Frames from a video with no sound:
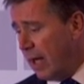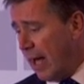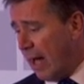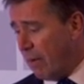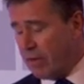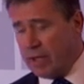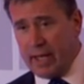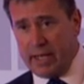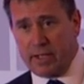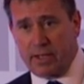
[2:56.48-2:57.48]
However,
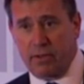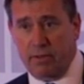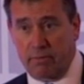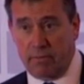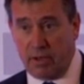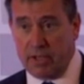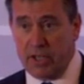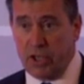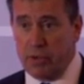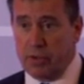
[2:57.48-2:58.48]
it's got its
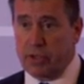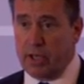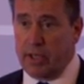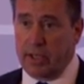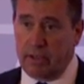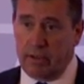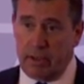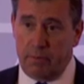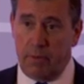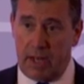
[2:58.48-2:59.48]
issues. I think,
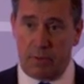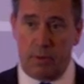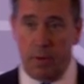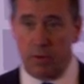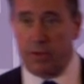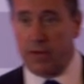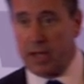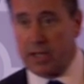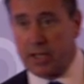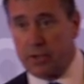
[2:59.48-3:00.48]
as with most of the
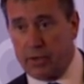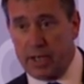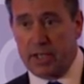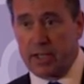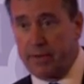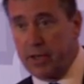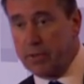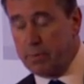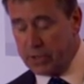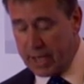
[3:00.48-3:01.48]
NHS organisations I've
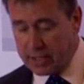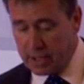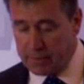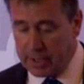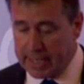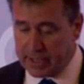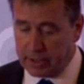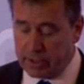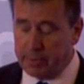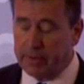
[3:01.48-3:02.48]
heard present over the
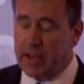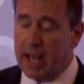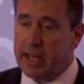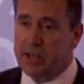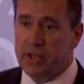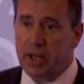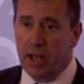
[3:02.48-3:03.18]
last couple of days,